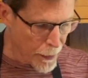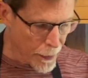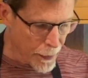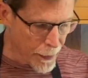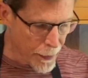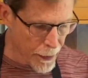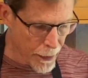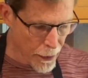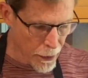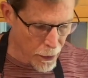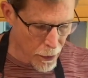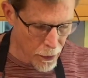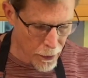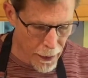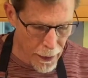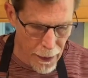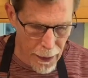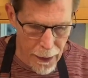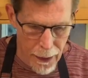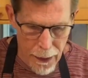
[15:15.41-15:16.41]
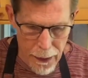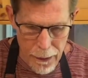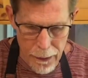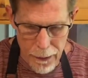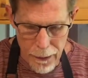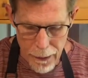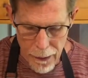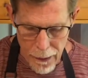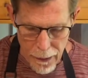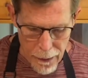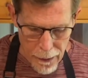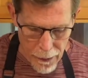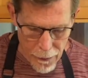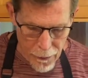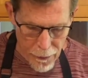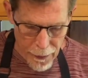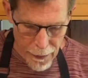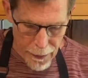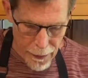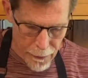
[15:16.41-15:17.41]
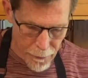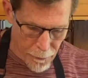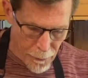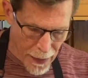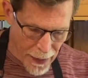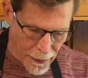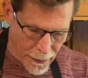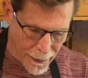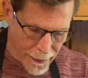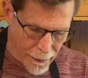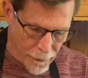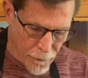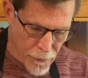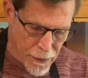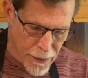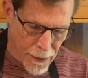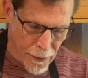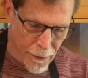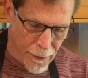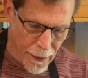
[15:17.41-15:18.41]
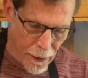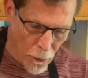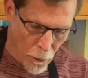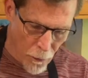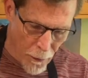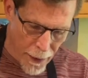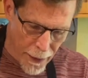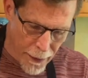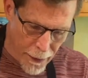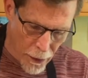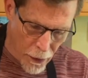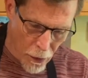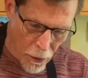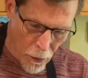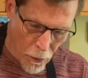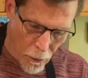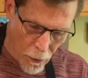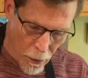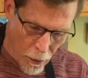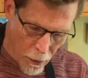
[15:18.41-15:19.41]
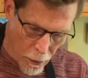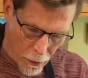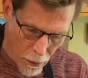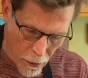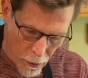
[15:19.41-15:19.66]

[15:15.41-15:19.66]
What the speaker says: here, and the bay leaves and the oregano are